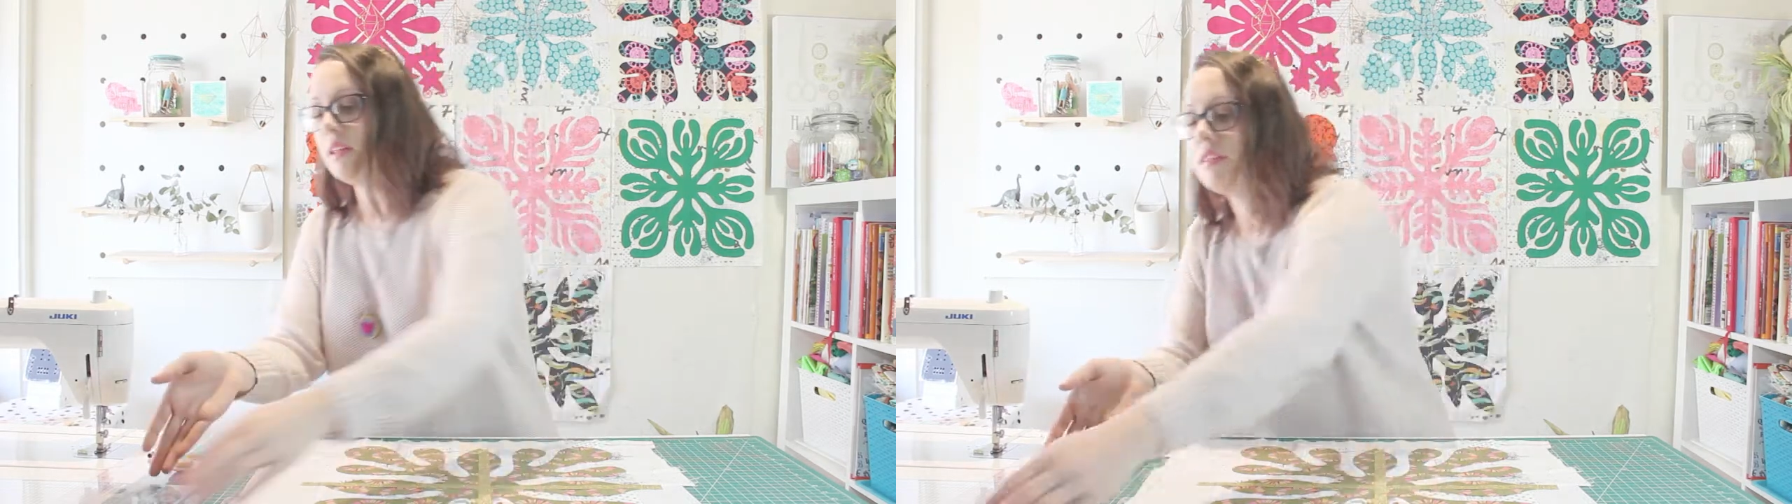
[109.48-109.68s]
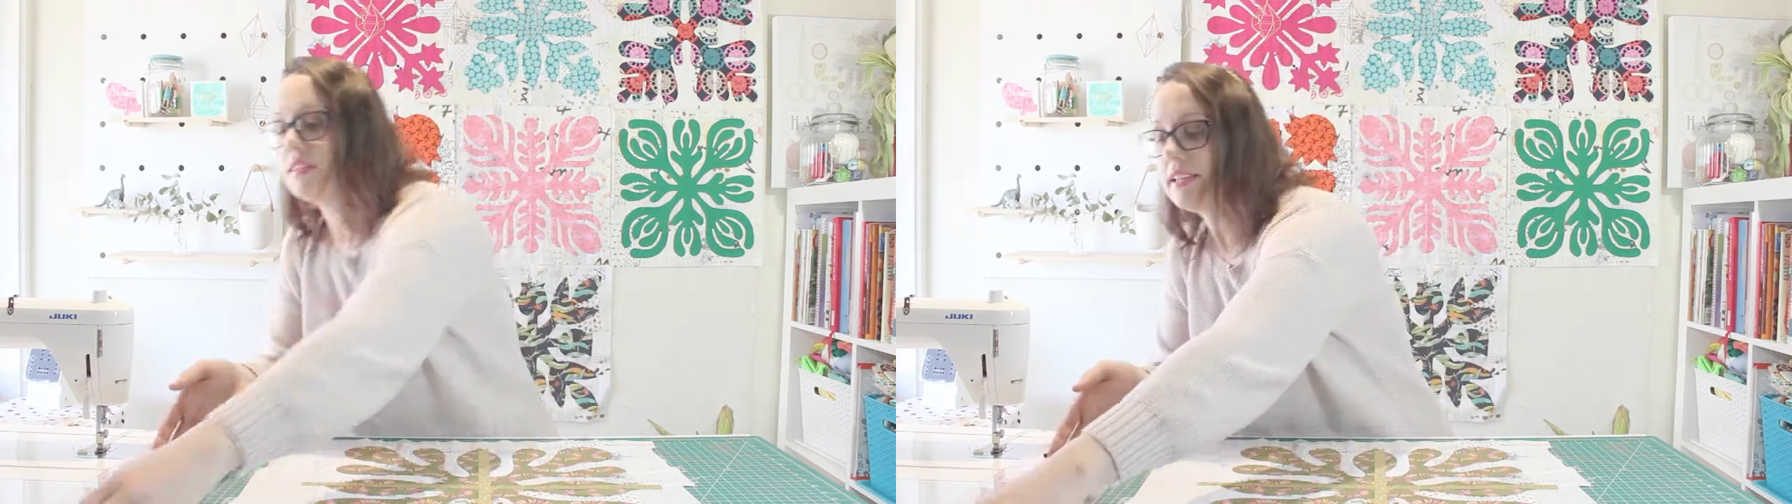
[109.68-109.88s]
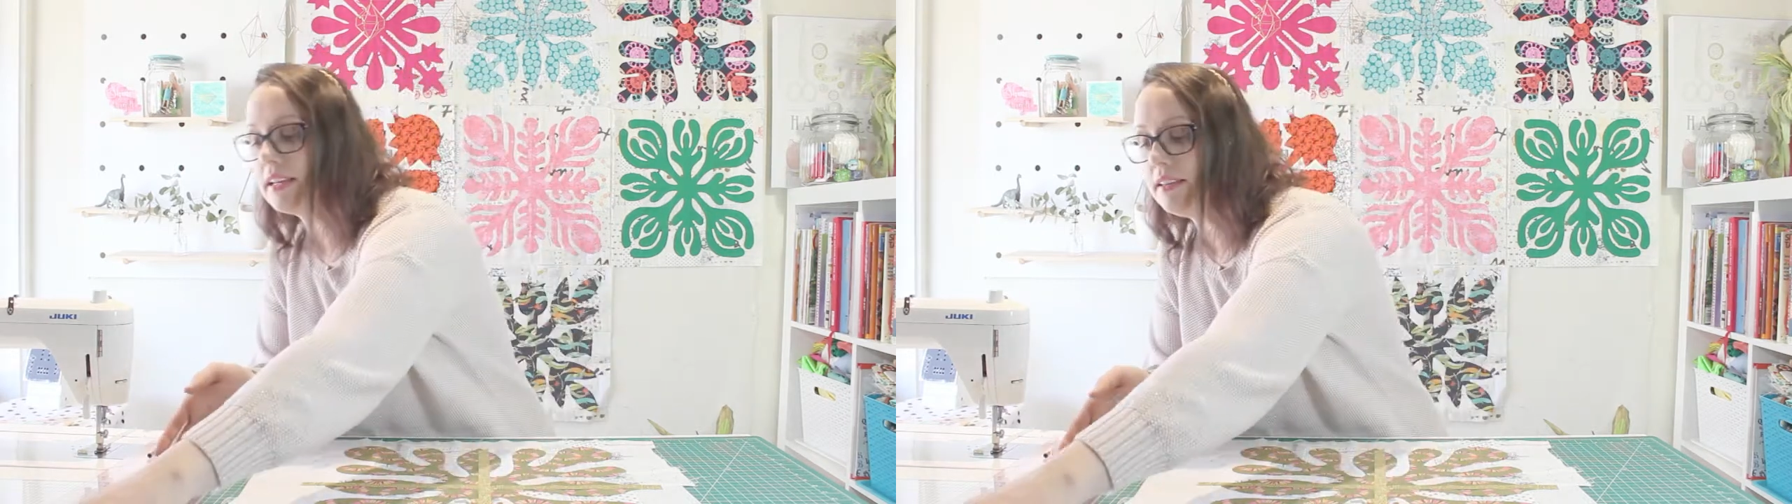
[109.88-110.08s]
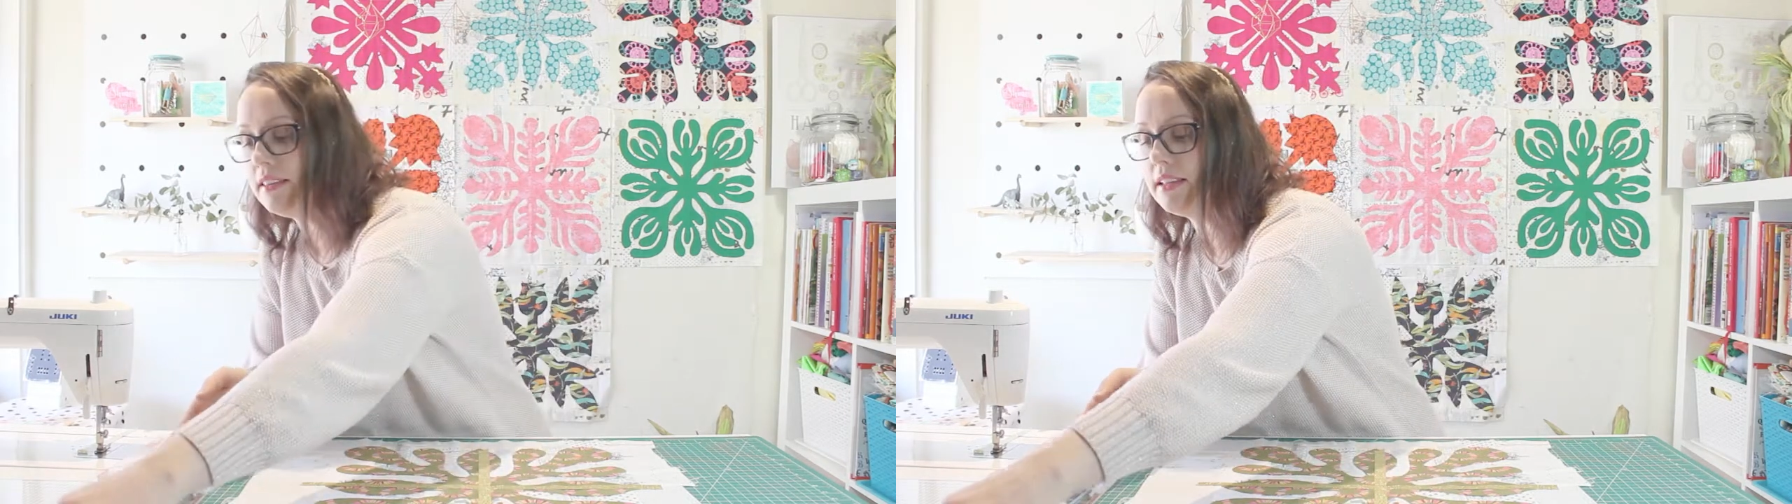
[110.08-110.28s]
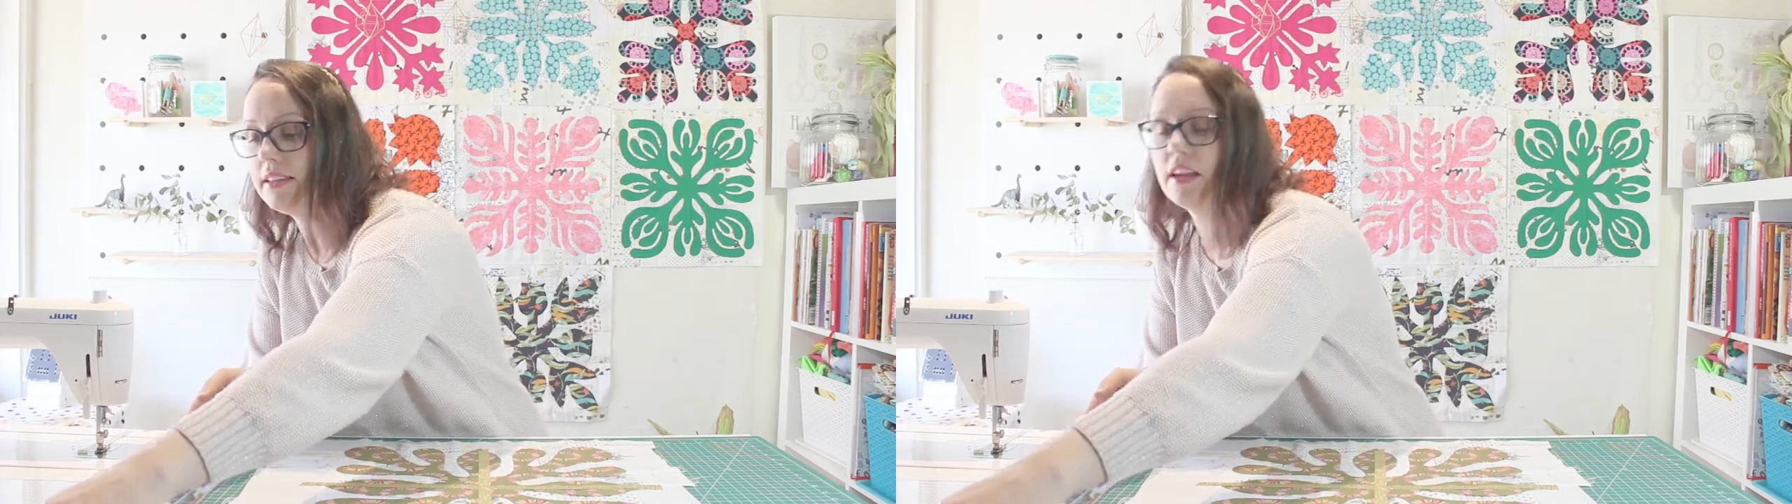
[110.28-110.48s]
The
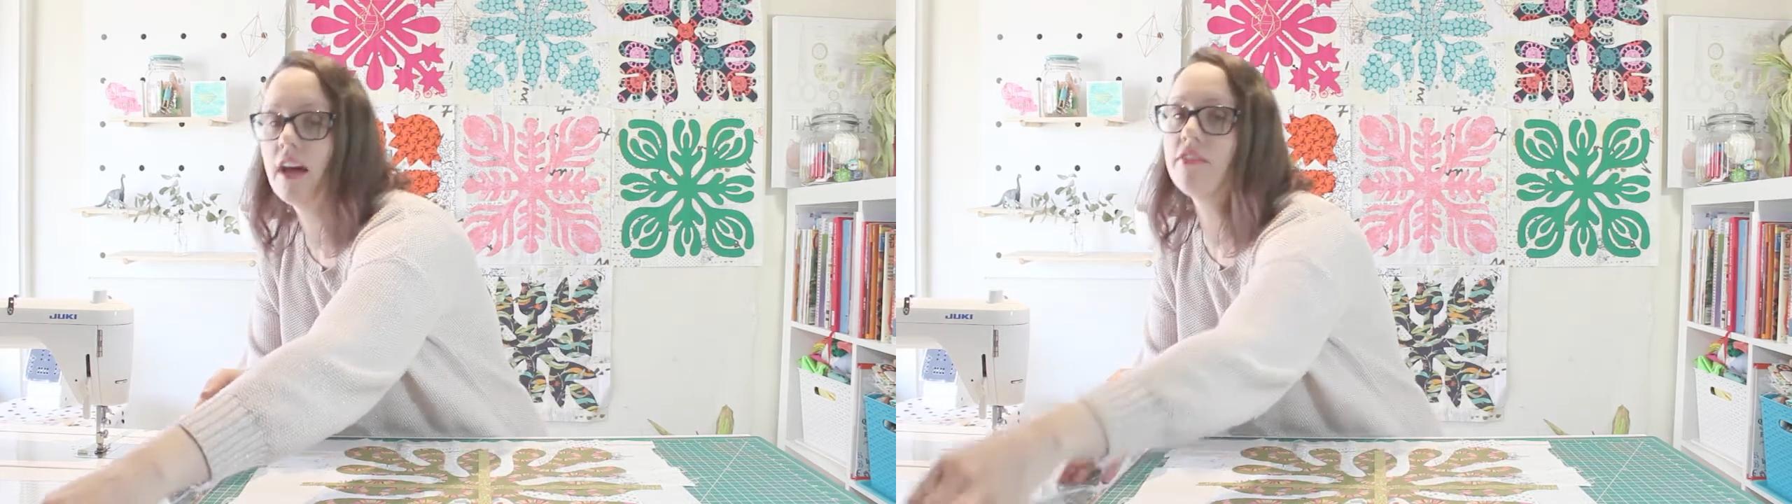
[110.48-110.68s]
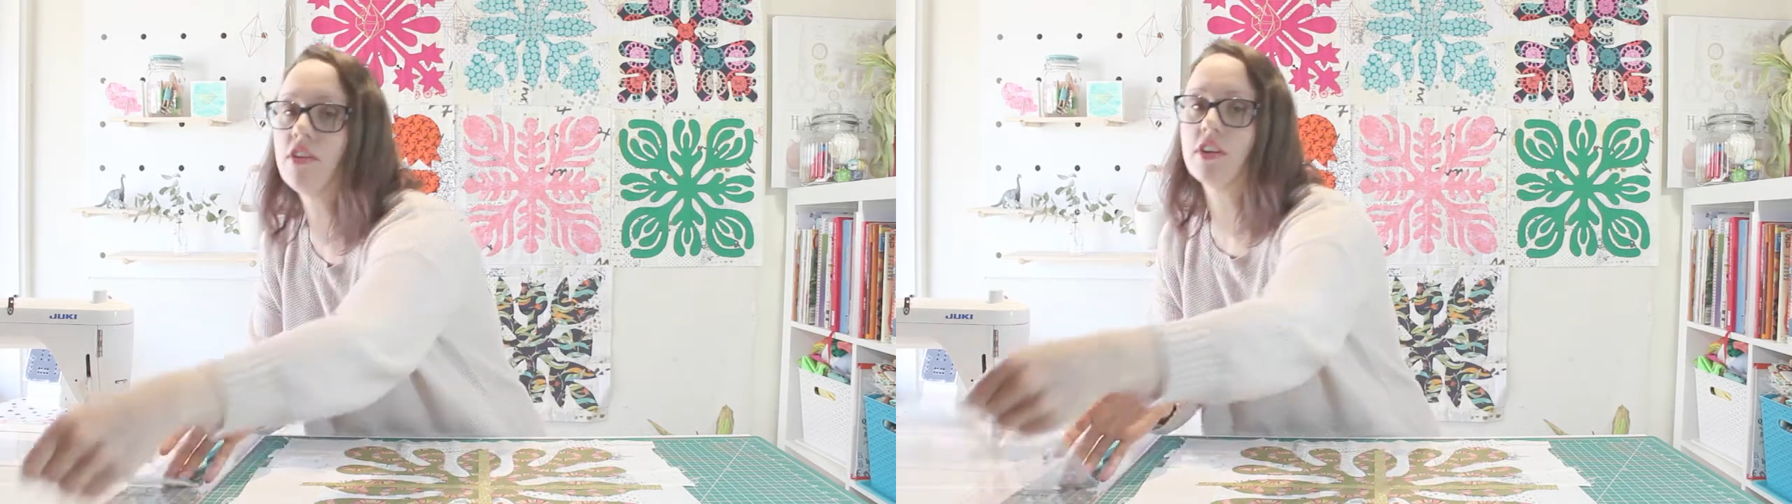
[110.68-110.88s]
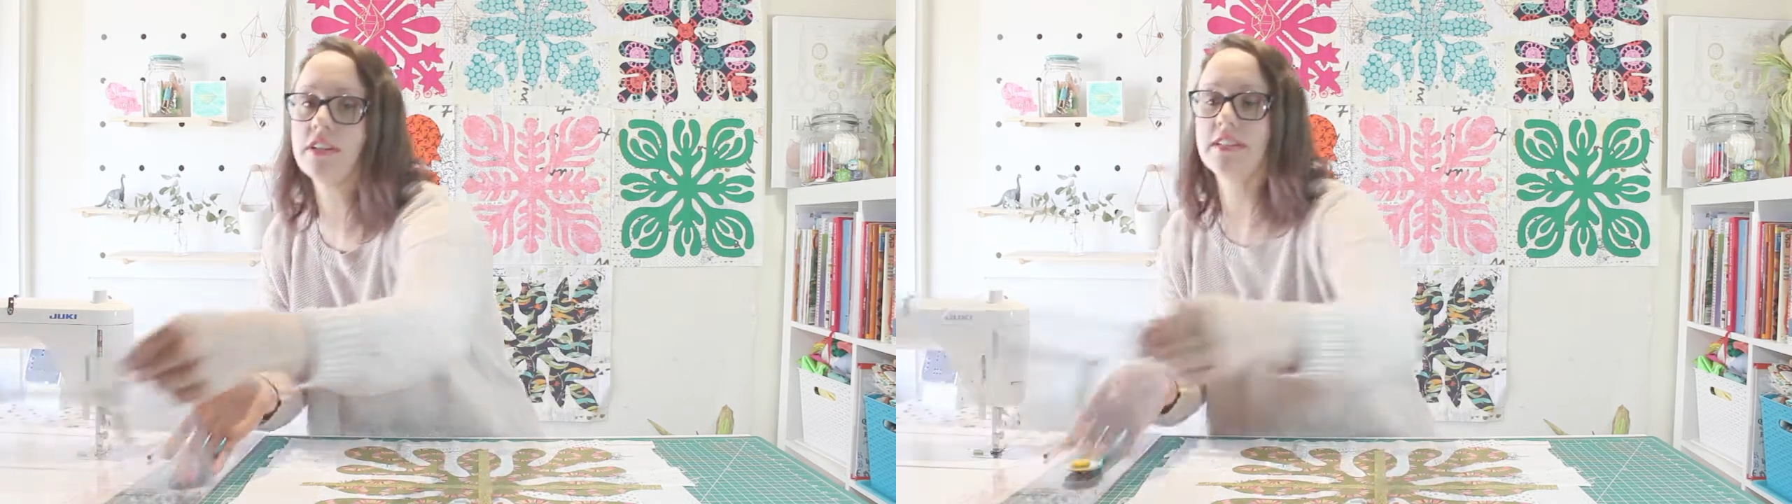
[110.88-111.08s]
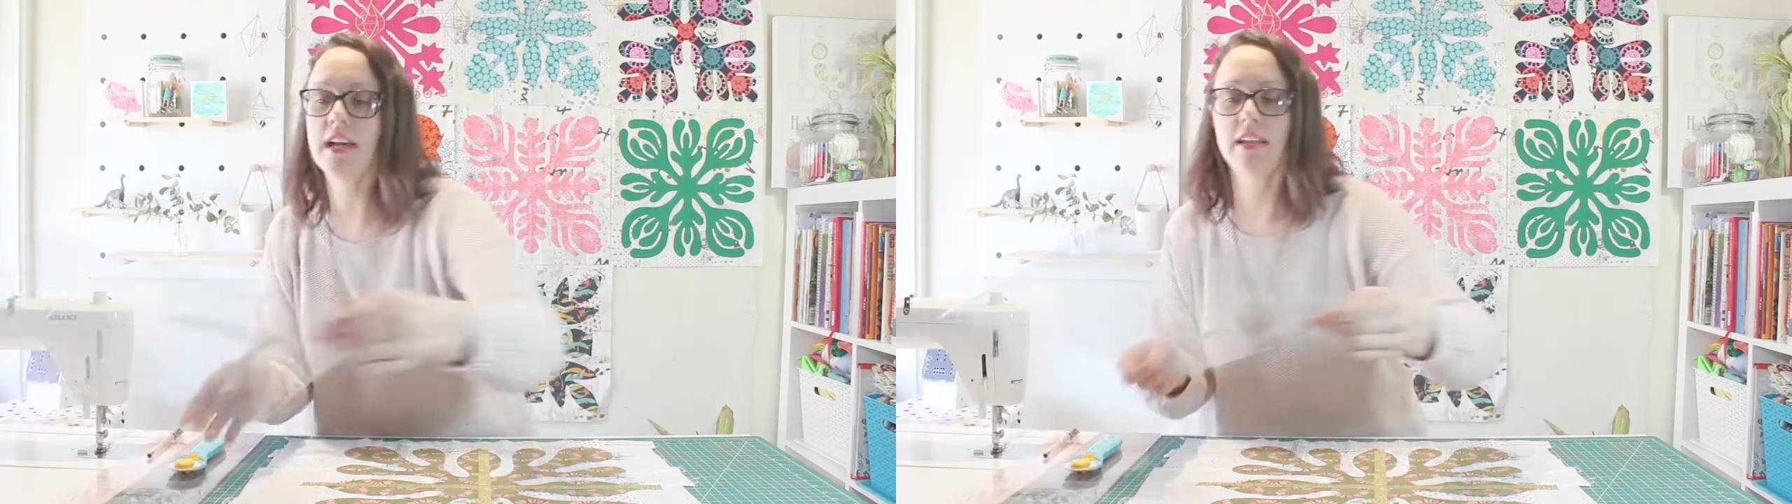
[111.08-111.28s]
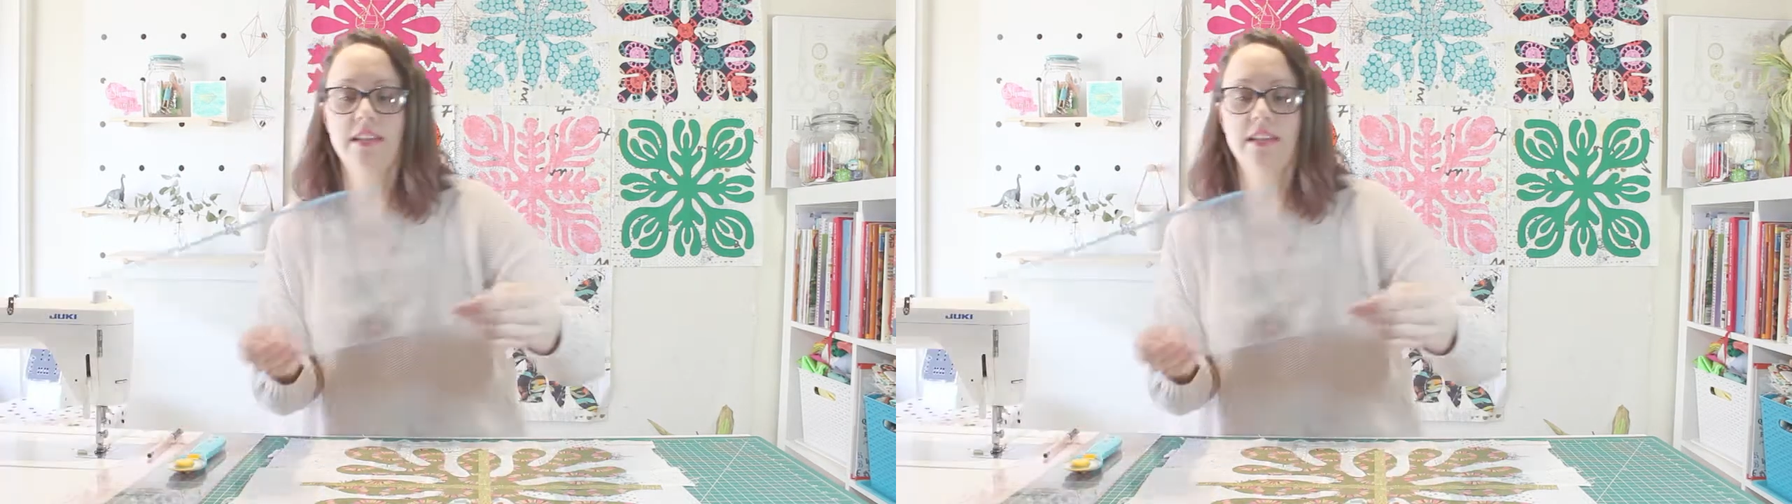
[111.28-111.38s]
second thing that I've gone and done